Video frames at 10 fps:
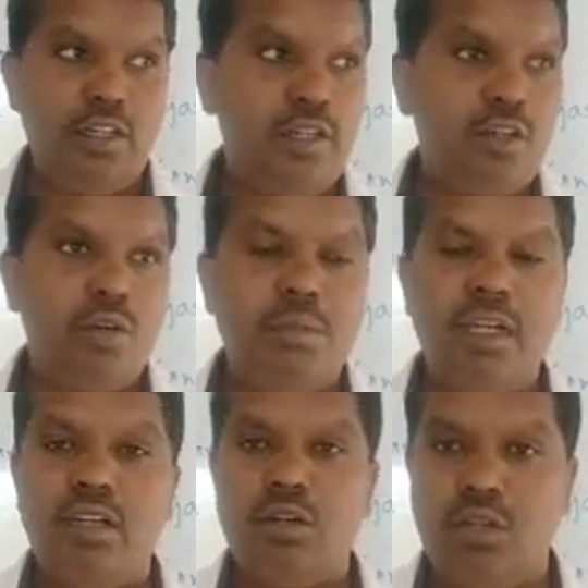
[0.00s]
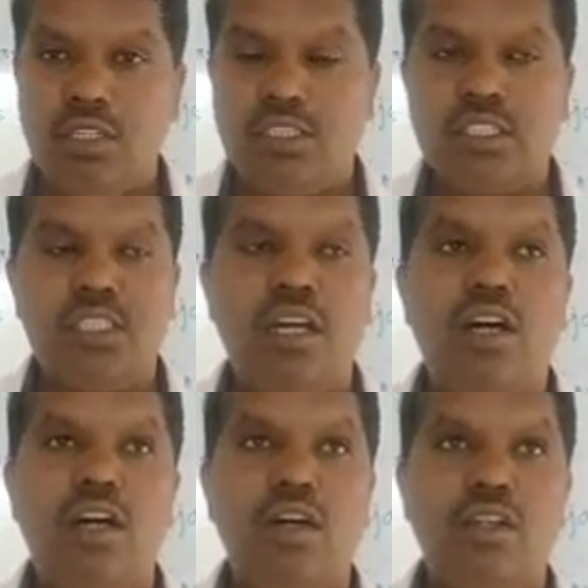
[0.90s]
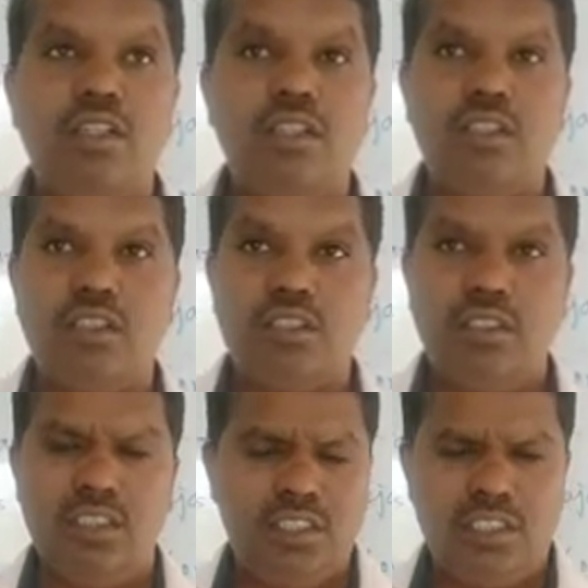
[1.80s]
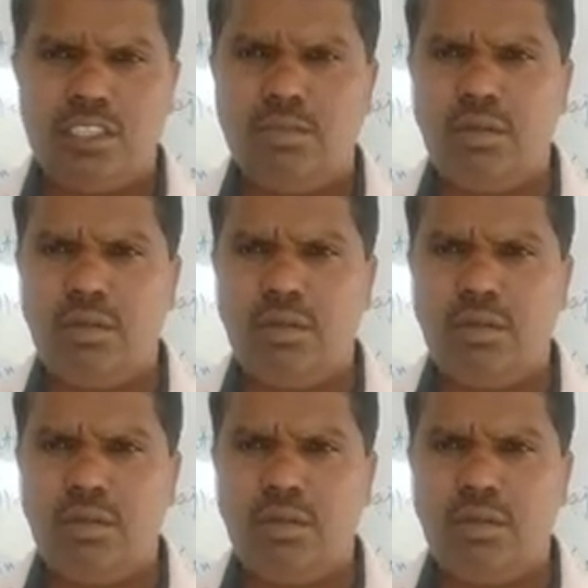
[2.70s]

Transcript: Nicopolis or some